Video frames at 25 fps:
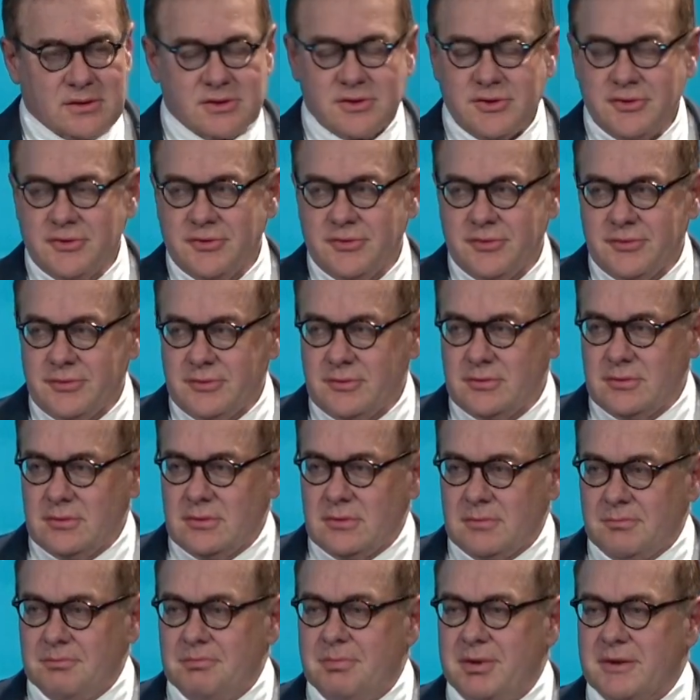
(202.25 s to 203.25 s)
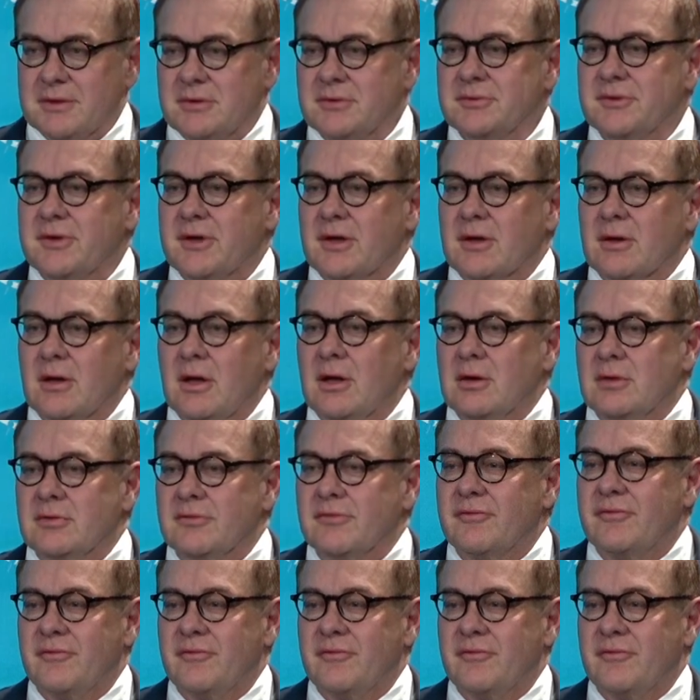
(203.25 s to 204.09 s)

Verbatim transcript: to build their own